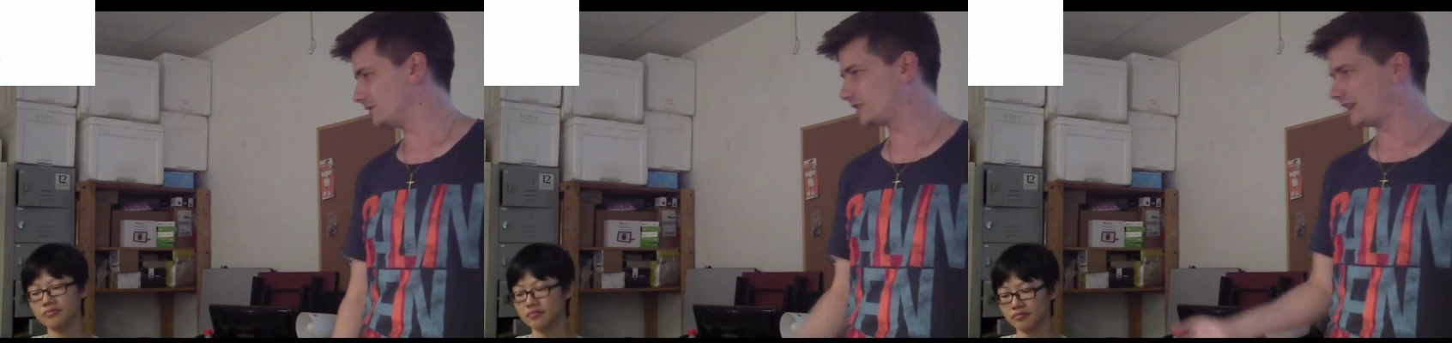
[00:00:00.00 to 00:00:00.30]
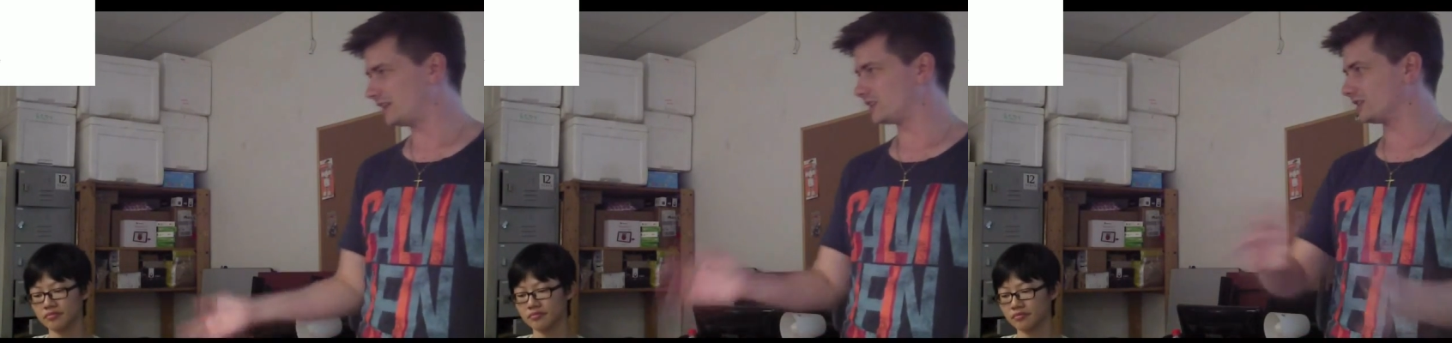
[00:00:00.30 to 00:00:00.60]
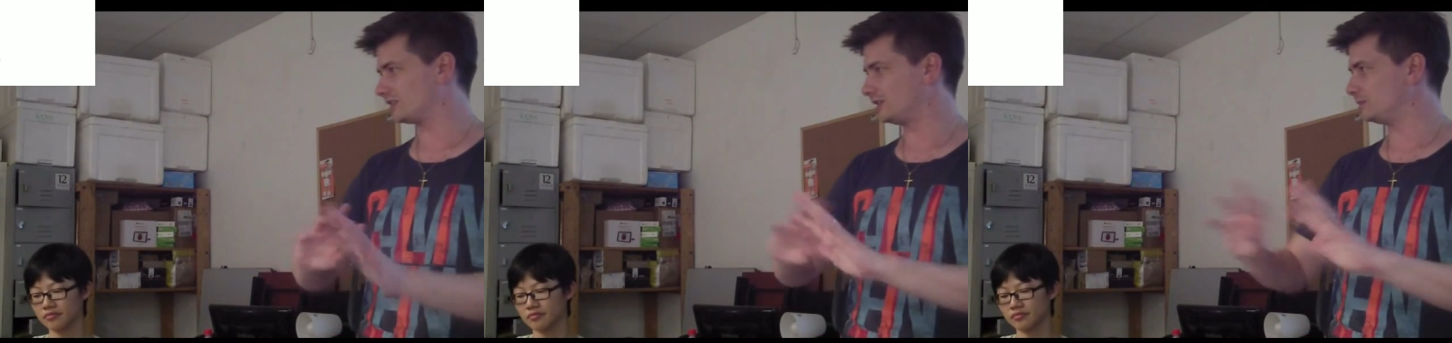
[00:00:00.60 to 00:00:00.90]
Speaker 1: Whereas
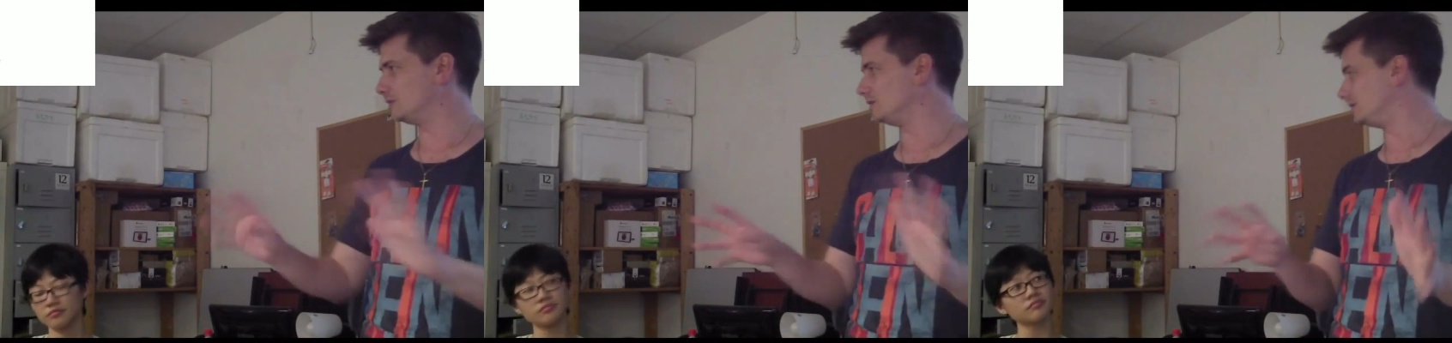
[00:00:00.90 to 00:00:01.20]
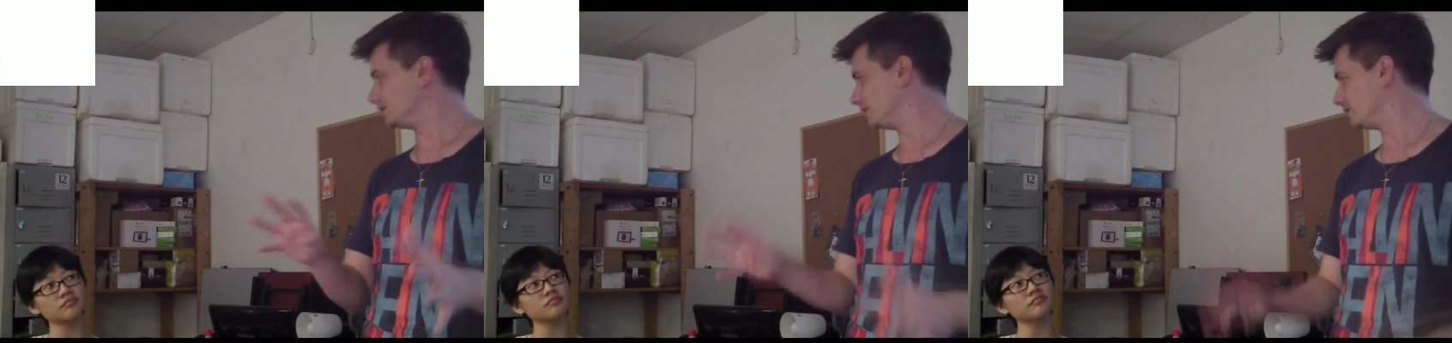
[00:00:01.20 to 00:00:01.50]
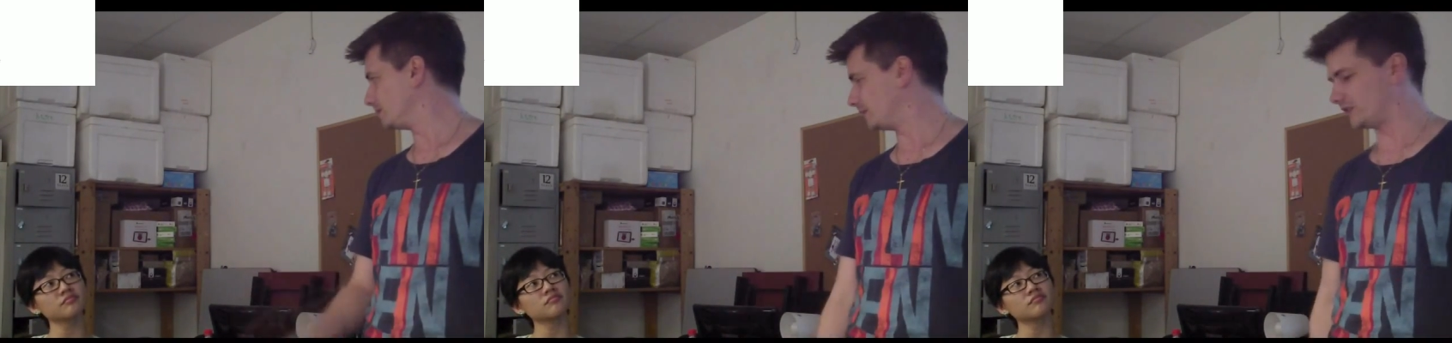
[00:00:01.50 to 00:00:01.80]
JS gets a lot more
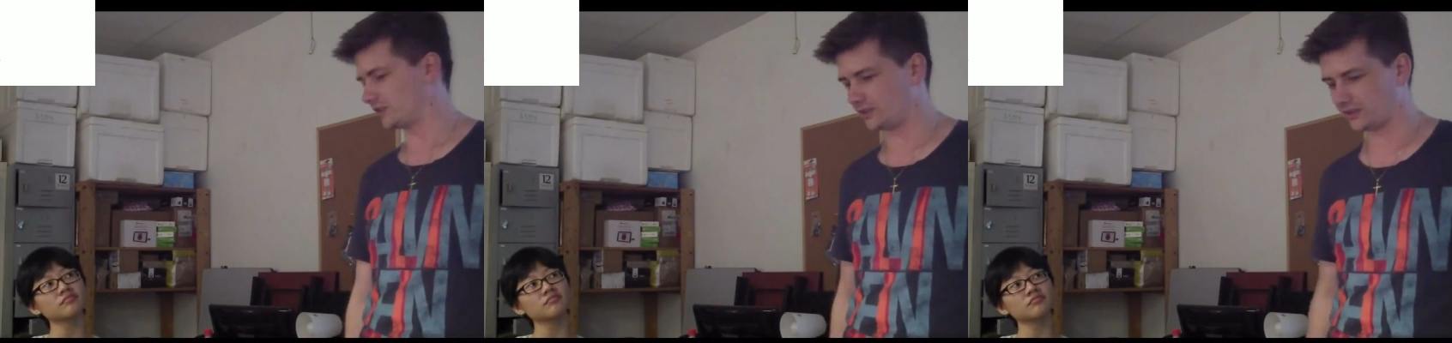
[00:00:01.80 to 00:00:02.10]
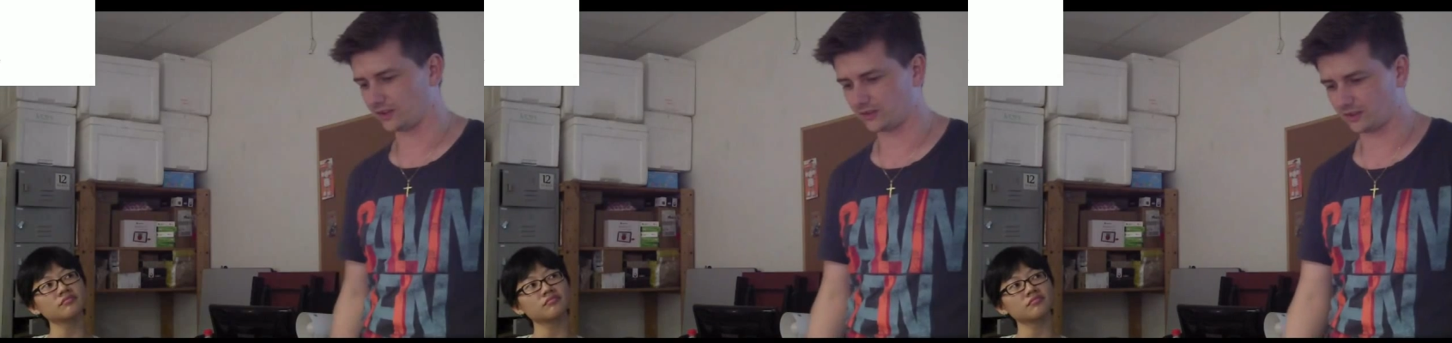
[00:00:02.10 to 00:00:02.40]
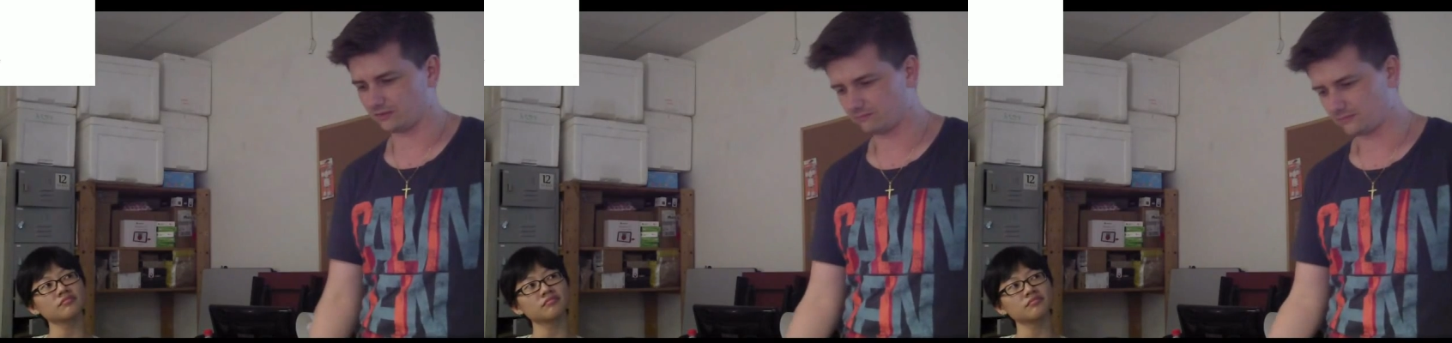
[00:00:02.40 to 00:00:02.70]
all over the place these
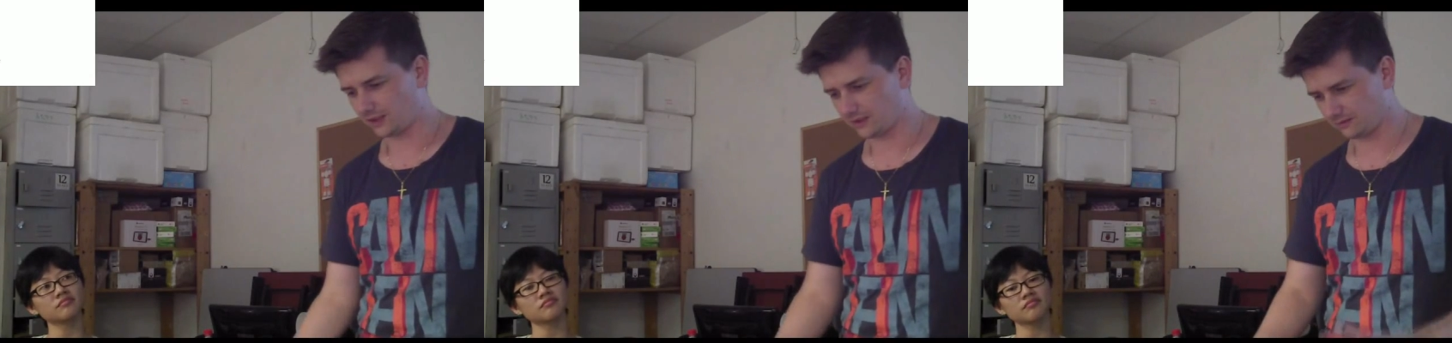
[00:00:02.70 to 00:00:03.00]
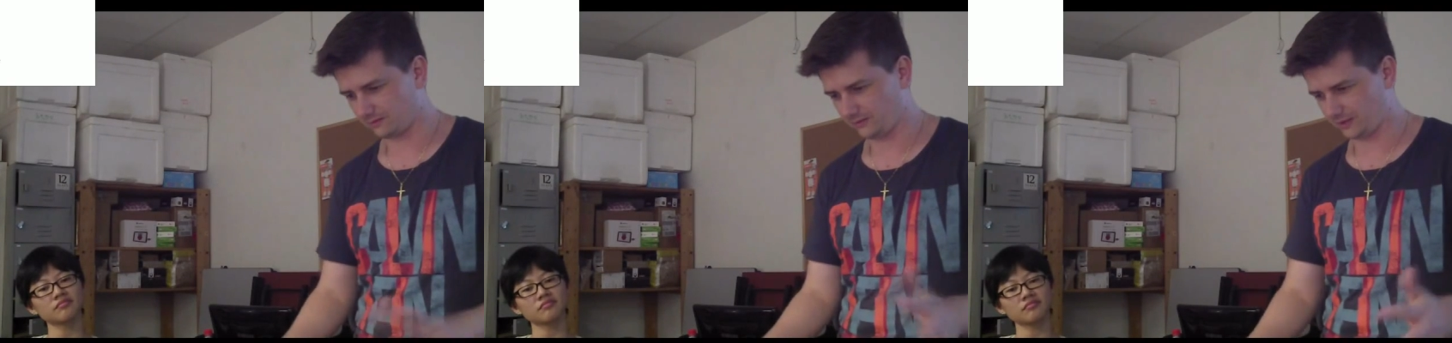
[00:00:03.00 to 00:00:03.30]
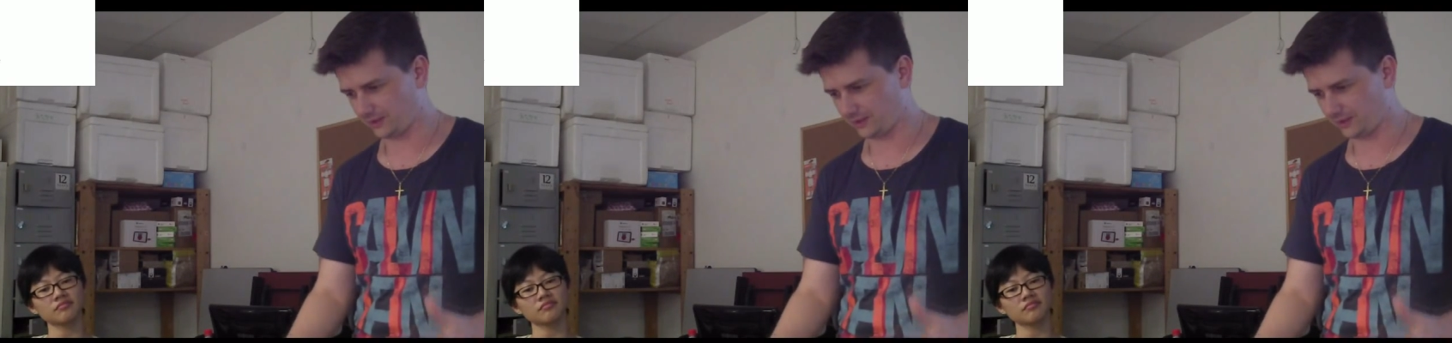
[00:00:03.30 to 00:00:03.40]
days, so I don't